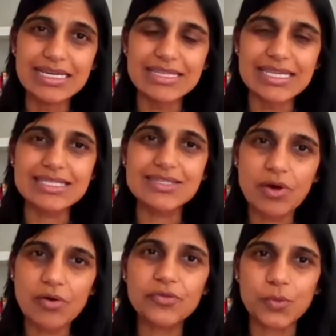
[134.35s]
this
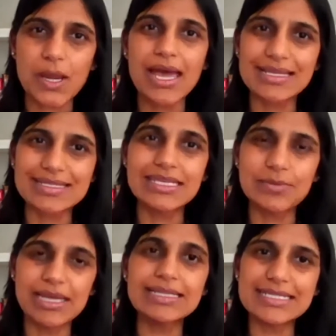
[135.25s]
software has the
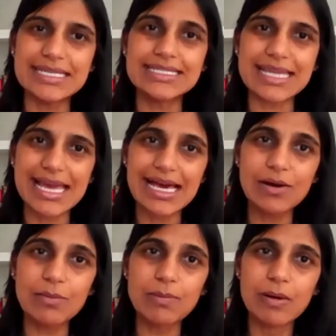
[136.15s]
ability to
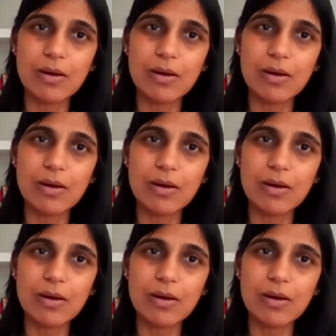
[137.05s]
help